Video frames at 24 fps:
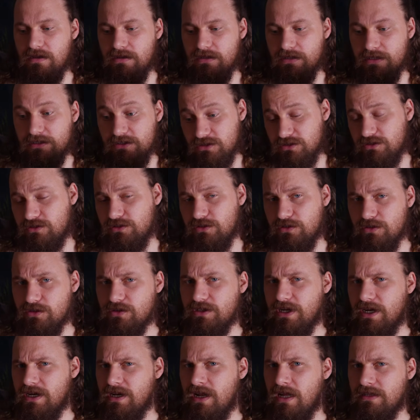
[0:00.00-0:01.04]
It's true
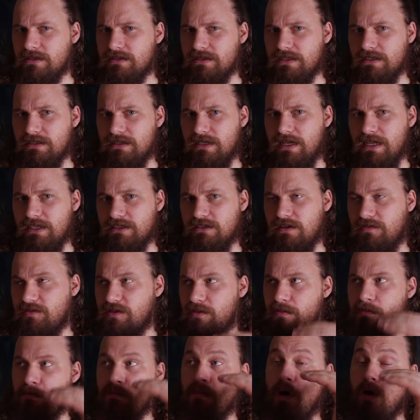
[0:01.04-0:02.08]
they're not in the list of the
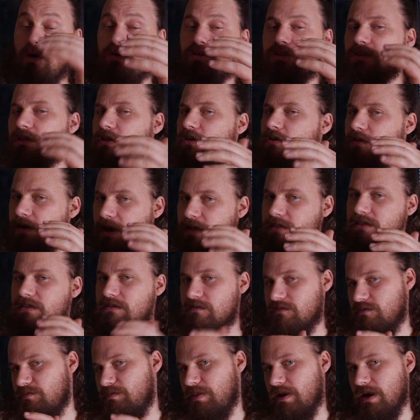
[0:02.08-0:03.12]
most
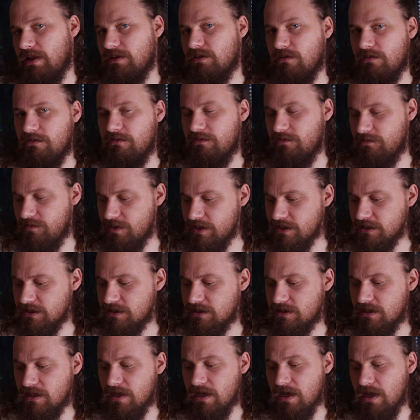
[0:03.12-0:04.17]
aggressive predatory
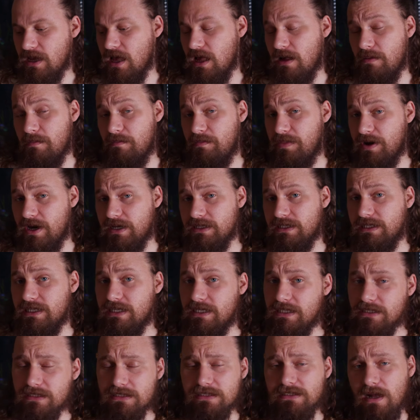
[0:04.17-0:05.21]
fish, but it
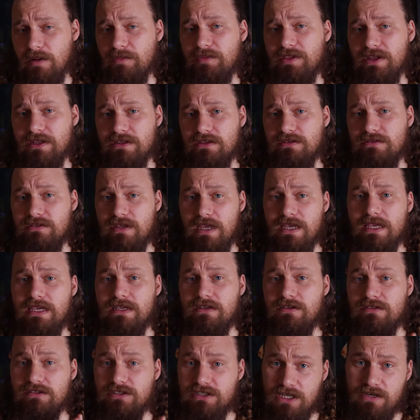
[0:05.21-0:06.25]
is something to take in
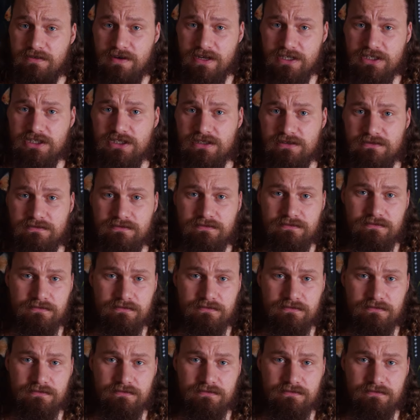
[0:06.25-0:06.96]
consideration.